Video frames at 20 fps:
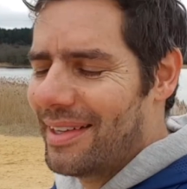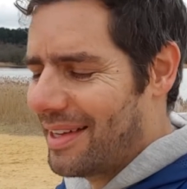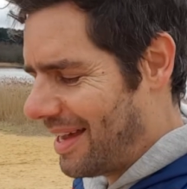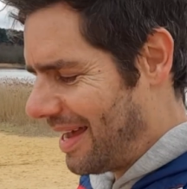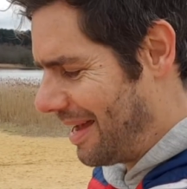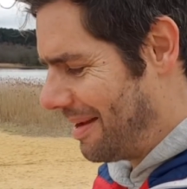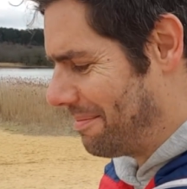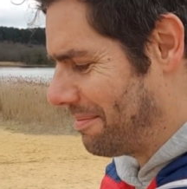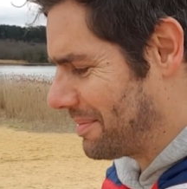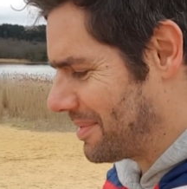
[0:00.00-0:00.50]

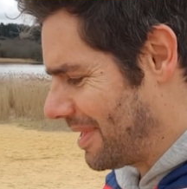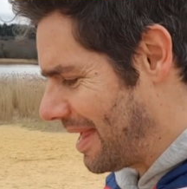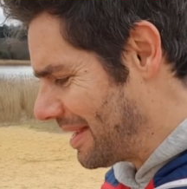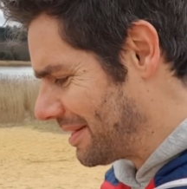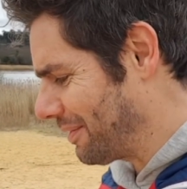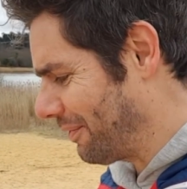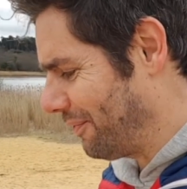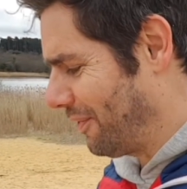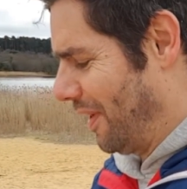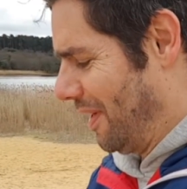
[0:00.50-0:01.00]
So that's
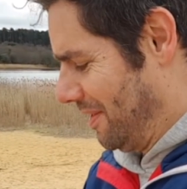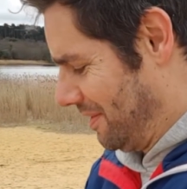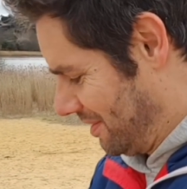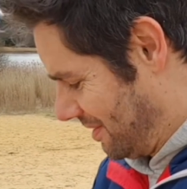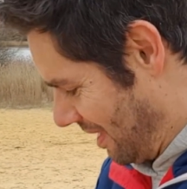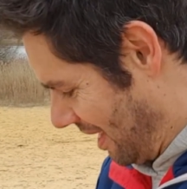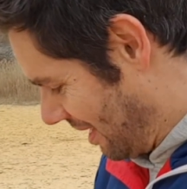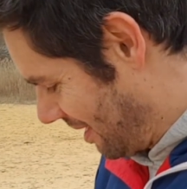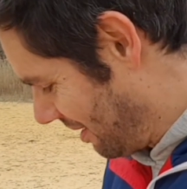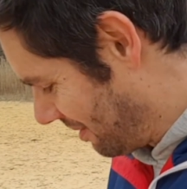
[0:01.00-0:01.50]
the first
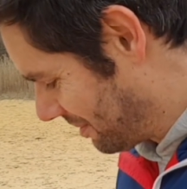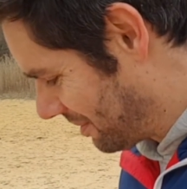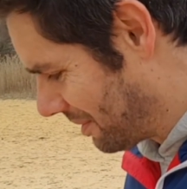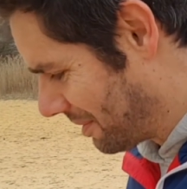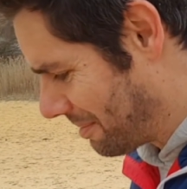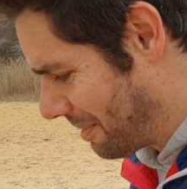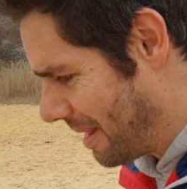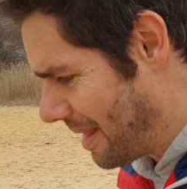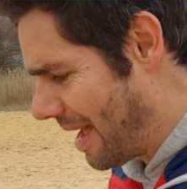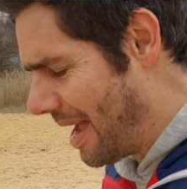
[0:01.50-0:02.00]
thing. I'll talk
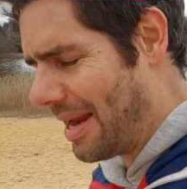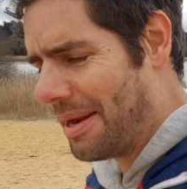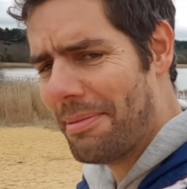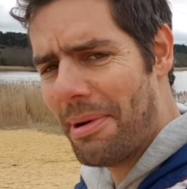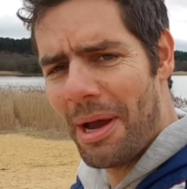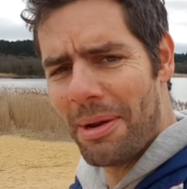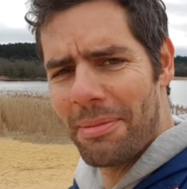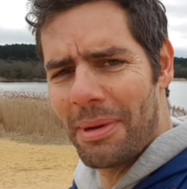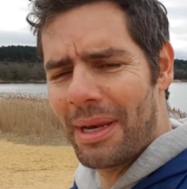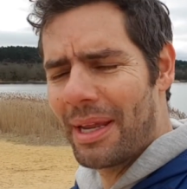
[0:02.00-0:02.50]
about that in a
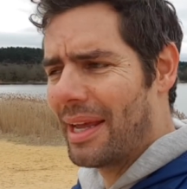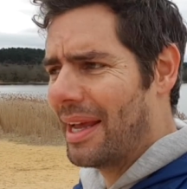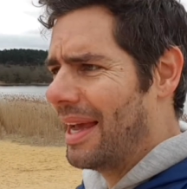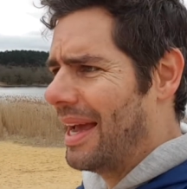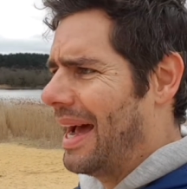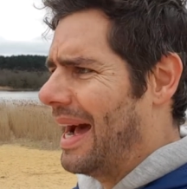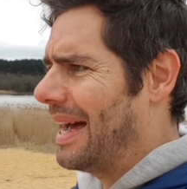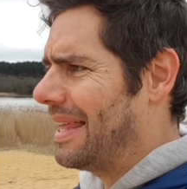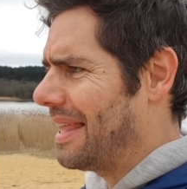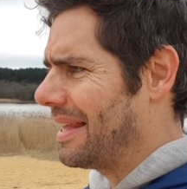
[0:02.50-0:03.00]
moment.
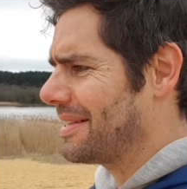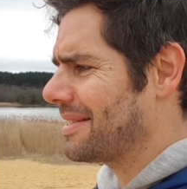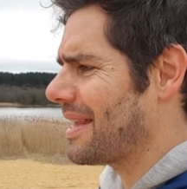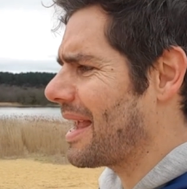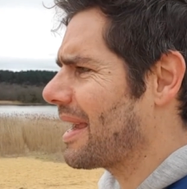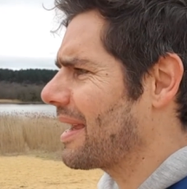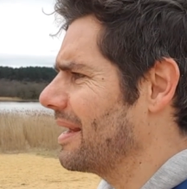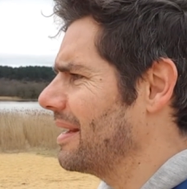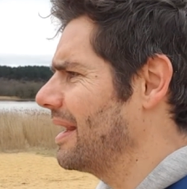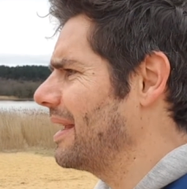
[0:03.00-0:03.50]
And then
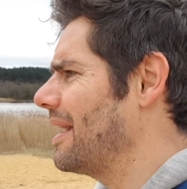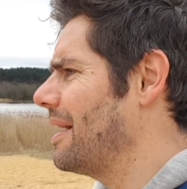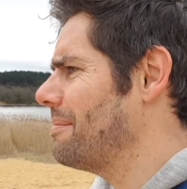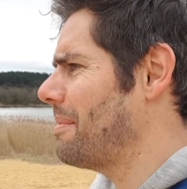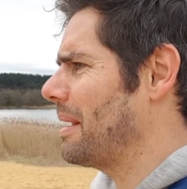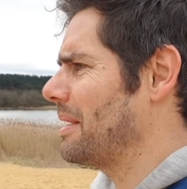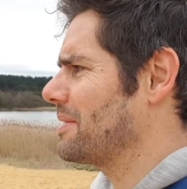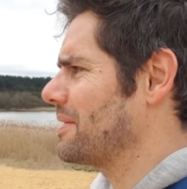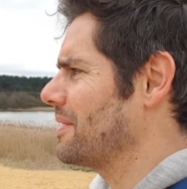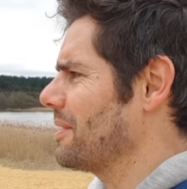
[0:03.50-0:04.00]
secondly, I
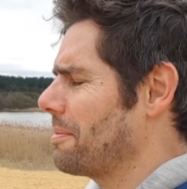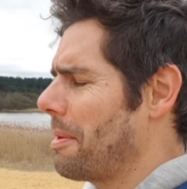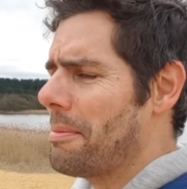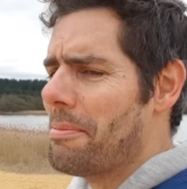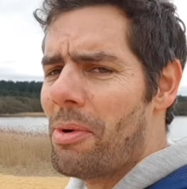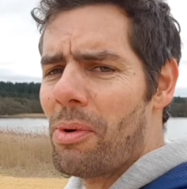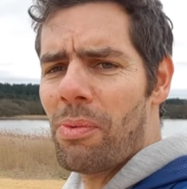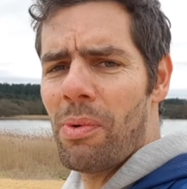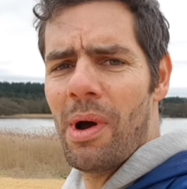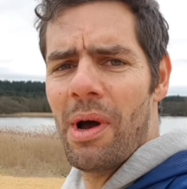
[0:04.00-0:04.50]
managed to do a bit
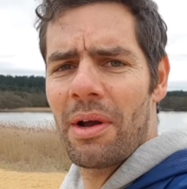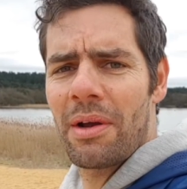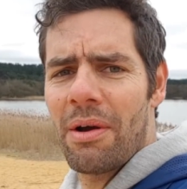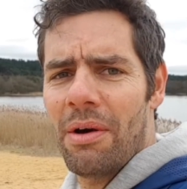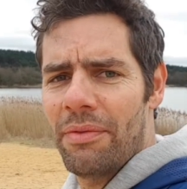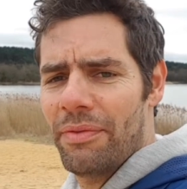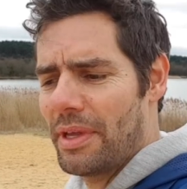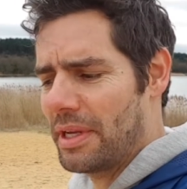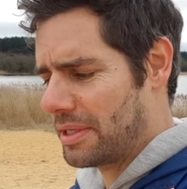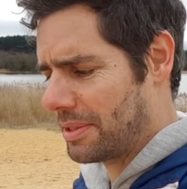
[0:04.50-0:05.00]
more work
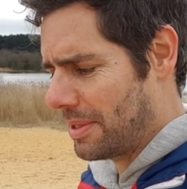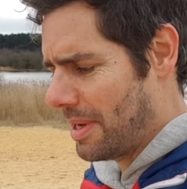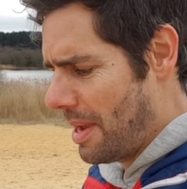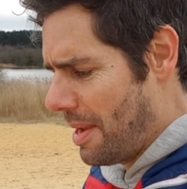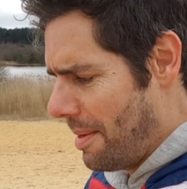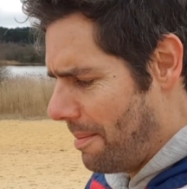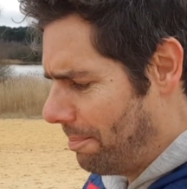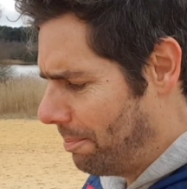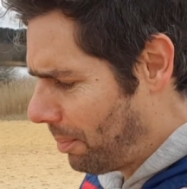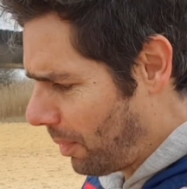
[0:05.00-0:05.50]
on this
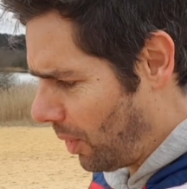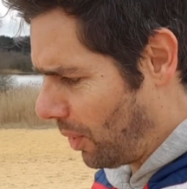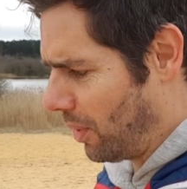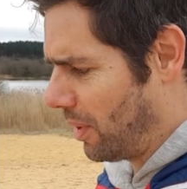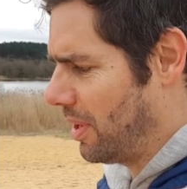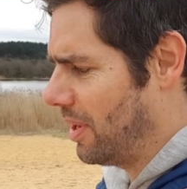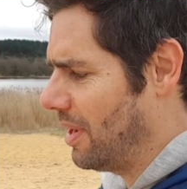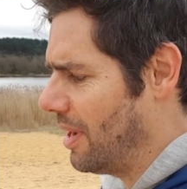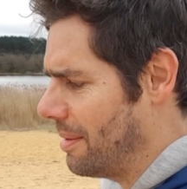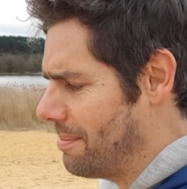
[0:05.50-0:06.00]

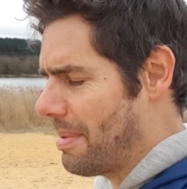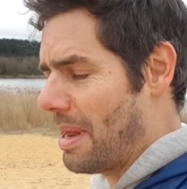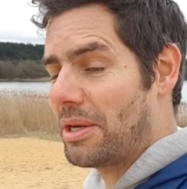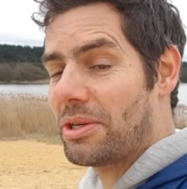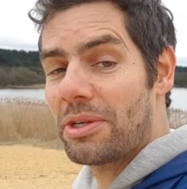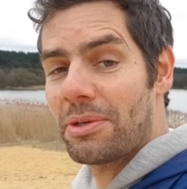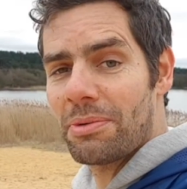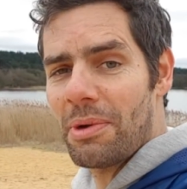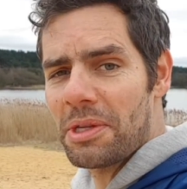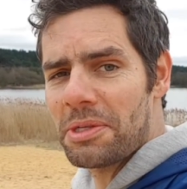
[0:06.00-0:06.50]
book I
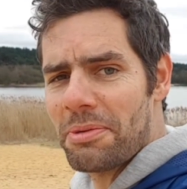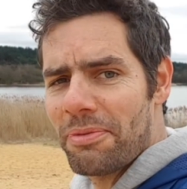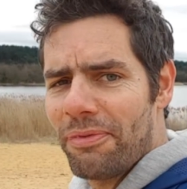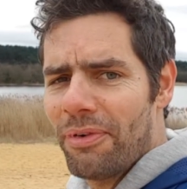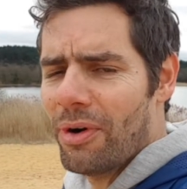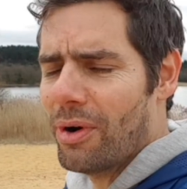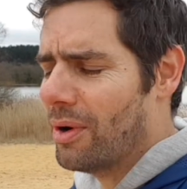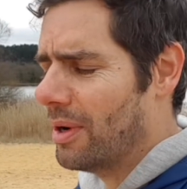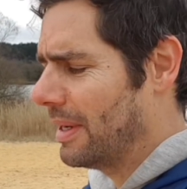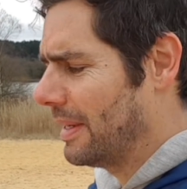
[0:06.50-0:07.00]
mentioned once
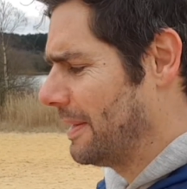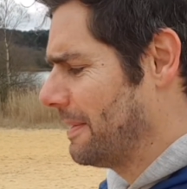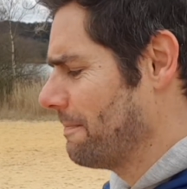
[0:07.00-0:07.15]
before.